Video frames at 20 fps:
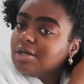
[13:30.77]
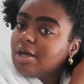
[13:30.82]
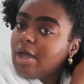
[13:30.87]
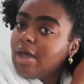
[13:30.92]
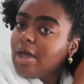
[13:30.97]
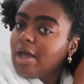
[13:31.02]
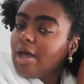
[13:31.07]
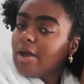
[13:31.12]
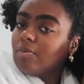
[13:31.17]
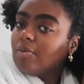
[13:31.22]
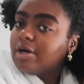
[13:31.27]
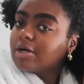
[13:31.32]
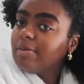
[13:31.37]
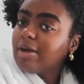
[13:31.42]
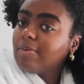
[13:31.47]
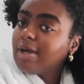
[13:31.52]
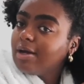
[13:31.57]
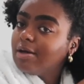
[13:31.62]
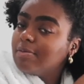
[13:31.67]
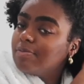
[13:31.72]

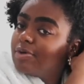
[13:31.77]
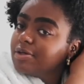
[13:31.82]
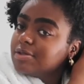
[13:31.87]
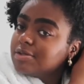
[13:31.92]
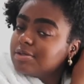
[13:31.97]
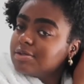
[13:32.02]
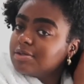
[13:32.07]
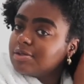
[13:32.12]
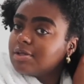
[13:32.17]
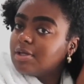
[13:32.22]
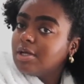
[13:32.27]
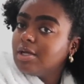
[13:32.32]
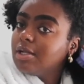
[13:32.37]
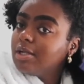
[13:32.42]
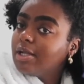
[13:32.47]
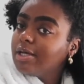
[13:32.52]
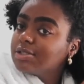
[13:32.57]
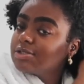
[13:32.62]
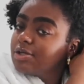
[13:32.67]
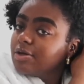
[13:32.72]
moisturize my hair, but
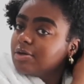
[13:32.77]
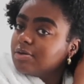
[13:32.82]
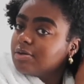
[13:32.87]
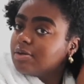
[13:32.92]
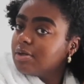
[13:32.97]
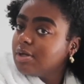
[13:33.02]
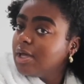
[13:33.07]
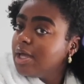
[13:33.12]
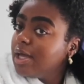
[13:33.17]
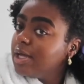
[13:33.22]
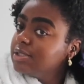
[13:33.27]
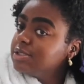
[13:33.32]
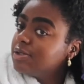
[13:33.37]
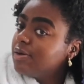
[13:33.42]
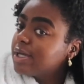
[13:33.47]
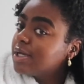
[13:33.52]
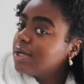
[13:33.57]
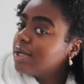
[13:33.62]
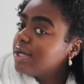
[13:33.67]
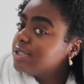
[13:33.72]
again, like
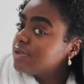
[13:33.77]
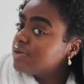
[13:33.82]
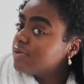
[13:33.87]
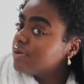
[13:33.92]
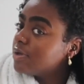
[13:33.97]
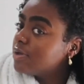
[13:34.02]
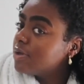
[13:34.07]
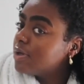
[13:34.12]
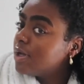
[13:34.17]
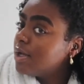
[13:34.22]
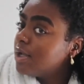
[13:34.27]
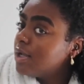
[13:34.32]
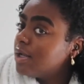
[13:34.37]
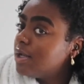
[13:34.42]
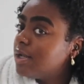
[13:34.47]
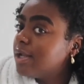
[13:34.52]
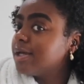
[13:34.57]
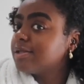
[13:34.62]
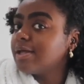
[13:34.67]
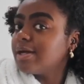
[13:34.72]
I just don't care.
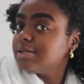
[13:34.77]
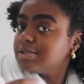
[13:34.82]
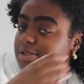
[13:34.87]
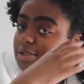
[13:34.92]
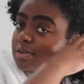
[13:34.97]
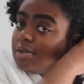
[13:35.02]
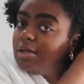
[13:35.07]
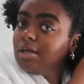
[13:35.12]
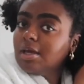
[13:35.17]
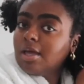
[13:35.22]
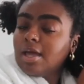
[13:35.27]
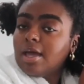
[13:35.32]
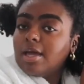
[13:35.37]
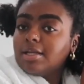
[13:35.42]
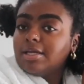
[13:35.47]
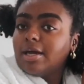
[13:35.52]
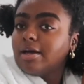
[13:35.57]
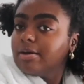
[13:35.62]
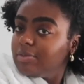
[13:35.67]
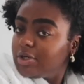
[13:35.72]
My hair care needs
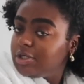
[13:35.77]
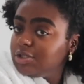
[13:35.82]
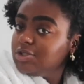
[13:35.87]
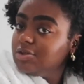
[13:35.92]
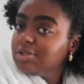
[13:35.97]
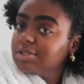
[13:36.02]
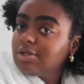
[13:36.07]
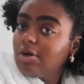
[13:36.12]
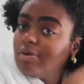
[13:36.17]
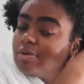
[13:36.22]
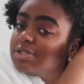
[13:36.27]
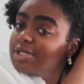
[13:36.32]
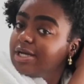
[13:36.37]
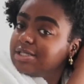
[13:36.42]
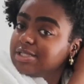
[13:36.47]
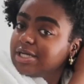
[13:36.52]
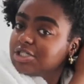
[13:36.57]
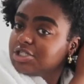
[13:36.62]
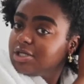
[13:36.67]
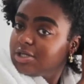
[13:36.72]
to be so simple.
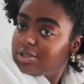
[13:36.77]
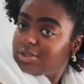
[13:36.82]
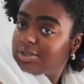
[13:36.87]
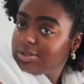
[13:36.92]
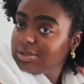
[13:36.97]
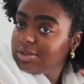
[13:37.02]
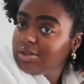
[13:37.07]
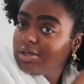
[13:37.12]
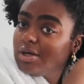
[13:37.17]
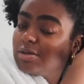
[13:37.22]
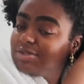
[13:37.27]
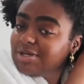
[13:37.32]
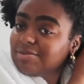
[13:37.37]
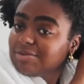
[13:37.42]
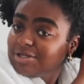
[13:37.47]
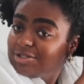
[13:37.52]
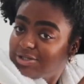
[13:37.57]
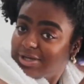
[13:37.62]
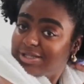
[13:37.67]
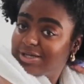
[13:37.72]
I need to be
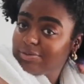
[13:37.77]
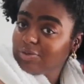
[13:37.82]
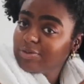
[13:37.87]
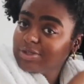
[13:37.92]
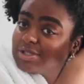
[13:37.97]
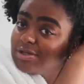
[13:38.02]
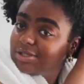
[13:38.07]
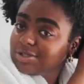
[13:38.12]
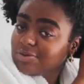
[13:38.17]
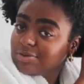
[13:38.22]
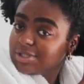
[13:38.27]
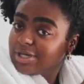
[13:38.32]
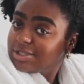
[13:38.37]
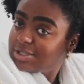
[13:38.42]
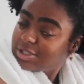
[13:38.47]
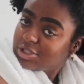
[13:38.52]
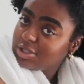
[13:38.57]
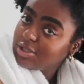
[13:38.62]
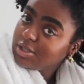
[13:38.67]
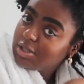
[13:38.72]
able to
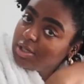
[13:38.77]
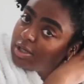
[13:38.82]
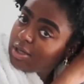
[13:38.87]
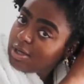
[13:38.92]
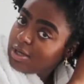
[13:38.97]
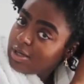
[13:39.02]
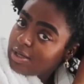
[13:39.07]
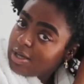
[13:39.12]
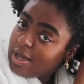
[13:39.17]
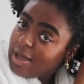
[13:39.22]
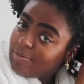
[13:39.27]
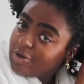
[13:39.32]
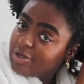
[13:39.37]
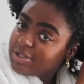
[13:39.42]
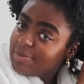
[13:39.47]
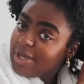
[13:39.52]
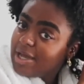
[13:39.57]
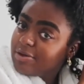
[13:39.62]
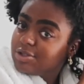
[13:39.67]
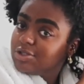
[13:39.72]
replicate this
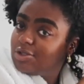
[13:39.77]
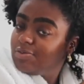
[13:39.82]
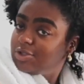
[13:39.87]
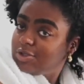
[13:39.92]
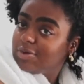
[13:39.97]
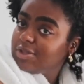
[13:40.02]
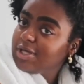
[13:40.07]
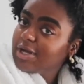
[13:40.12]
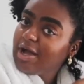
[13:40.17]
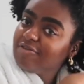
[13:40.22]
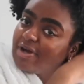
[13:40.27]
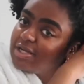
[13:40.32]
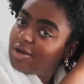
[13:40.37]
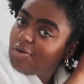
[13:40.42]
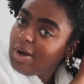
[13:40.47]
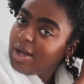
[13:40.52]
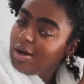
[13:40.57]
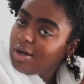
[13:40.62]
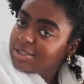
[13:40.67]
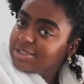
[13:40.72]
routine if I
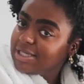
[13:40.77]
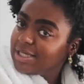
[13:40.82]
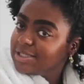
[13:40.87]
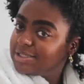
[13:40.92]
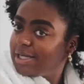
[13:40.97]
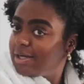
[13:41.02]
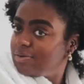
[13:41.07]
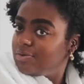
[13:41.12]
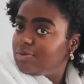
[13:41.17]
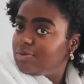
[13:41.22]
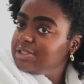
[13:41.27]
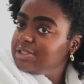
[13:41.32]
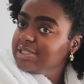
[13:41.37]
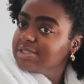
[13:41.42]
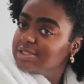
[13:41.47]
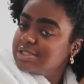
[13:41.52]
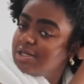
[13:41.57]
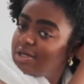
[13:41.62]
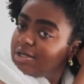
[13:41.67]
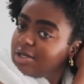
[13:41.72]
travel.
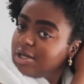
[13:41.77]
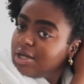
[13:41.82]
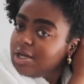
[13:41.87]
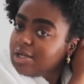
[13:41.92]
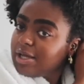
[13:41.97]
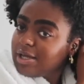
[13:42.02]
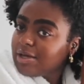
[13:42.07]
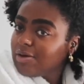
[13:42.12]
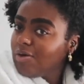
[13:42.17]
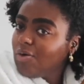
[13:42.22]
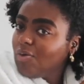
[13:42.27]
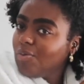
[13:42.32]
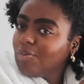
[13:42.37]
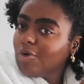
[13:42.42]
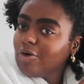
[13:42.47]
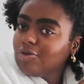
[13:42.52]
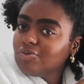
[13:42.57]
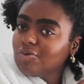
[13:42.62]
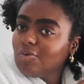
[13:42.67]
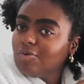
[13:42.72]
I don't want to
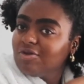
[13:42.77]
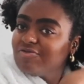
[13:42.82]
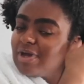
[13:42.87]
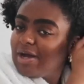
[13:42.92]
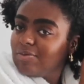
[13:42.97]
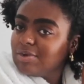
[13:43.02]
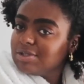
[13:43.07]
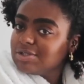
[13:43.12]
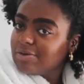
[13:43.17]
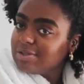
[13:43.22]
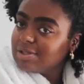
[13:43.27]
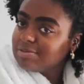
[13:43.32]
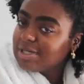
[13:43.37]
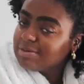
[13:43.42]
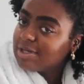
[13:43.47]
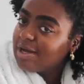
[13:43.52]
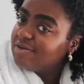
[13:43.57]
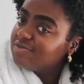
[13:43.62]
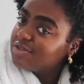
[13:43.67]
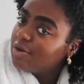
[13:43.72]
like feel
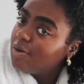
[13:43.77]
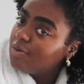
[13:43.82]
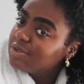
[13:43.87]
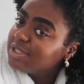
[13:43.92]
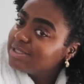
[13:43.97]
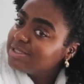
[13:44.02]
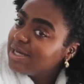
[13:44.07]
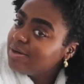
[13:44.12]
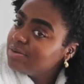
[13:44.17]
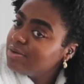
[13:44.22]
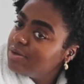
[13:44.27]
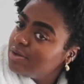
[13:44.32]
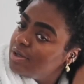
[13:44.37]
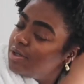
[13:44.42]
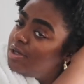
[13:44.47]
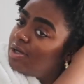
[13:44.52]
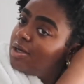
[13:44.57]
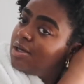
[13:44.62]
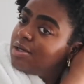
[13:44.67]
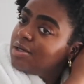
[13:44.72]
worried that, oh, if I
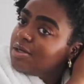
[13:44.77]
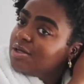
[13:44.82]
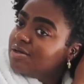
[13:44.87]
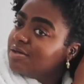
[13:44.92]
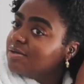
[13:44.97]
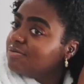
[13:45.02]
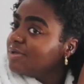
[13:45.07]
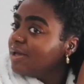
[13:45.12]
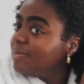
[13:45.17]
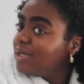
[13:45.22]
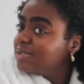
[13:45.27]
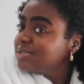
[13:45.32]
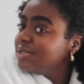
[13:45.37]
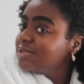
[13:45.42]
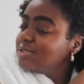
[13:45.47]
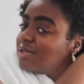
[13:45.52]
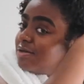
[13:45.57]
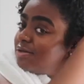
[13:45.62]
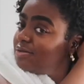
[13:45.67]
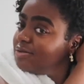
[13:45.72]
jump into a swimming
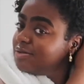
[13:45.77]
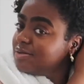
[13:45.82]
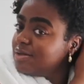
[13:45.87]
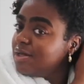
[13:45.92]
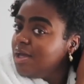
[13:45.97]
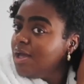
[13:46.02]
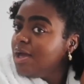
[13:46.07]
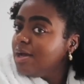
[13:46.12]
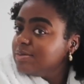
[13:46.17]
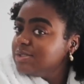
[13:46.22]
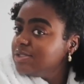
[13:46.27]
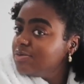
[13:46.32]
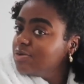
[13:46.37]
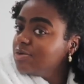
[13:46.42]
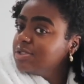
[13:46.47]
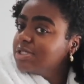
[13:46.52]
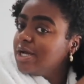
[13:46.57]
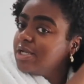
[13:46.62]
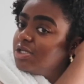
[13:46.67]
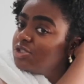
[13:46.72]
pool it's going to take me
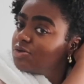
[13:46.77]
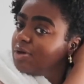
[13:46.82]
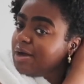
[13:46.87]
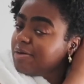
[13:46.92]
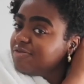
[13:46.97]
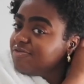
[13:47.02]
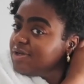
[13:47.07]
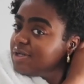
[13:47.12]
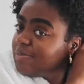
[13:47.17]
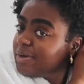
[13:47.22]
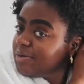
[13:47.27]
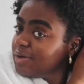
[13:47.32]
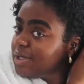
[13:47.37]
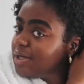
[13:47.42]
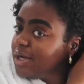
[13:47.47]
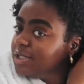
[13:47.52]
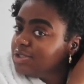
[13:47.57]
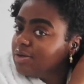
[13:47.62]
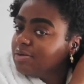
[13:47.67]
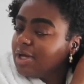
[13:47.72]
ages to do my hair.
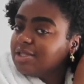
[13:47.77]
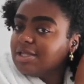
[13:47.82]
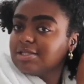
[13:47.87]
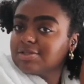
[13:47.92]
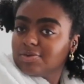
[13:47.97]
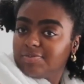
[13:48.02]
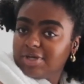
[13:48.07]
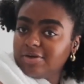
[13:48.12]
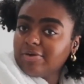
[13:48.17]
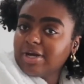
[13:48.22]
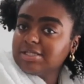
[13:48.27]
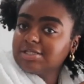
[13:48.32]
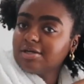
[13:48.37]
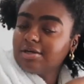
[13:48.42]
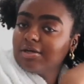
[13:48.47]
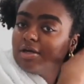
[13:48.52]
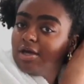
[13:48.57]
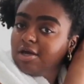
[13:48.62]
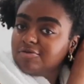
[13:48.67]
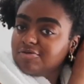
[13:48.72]
I just want
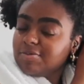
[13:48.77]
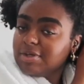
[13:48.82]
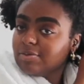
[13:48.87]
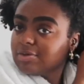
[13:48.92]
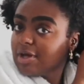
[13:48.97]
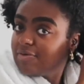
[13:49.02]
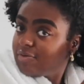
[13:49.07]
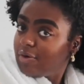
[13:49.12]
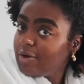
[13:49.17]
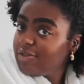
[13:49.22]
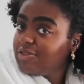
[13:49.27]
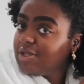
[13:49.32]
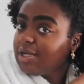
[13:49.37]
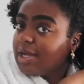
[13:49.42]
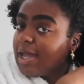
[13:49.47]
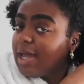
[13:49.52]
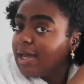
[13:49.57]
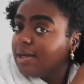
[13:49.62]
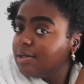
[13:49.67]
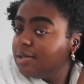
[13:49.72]
to keep things
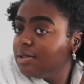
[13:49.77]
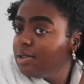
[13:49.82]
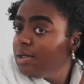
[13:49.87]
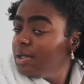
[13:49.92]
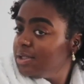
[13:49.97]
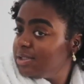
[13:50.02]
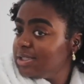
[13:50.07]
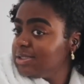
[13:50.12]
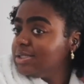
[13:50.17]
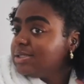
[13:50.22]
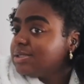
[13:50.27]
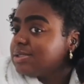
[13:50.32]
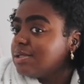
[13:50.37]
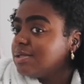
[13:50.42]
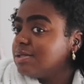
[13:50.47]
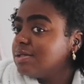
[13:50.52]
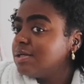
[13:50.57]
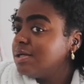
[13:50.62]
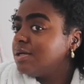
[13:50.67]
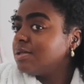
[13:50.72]
really simple. And
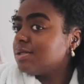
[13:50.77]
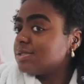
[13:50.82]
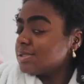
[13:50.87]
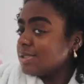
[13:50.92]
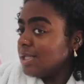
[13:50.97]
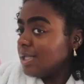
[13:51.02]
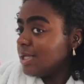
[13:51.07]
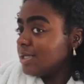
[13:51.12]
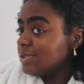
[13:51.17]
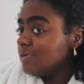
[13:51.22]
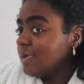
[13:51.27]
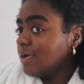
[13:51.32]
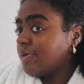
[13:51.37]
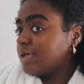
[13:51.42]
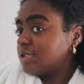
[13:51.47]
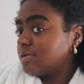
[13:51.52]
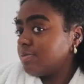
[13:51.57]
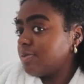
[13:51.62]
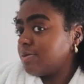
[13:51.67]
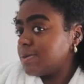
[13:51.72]
I'll
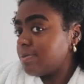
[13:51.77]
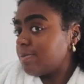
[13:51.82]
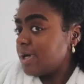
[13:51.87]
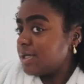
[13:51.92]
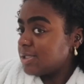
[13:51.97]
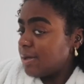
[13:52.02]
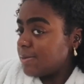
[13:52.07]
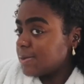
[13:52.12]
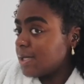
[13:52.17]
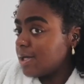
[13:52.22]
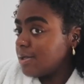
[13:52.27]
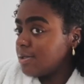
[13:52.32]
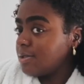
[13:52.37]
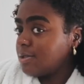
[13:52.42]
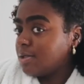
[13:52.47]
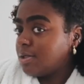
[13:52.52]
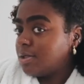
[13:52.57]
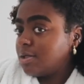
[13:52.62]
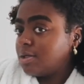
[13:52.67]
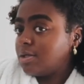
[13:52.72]
be honest with you,
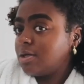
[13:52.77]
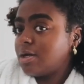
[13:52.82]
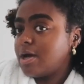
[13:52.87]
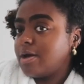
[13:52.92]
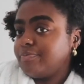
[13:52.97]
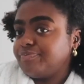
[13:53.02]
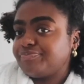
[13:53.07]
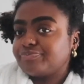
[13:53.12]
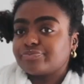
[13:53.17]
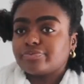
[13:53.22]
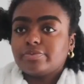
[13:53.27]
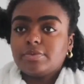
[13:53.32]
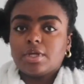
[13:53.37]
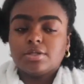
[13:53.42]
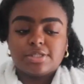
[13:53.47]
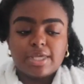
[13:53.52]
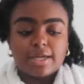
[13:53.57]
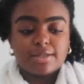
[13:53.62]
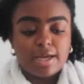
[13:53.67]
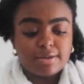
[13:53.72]
sometimes
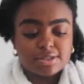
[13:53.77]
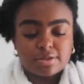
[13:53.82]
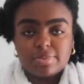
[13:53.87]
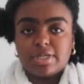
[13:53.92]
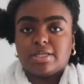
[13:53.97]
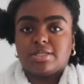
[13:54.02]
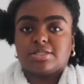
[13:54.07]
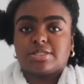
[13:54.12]
I won't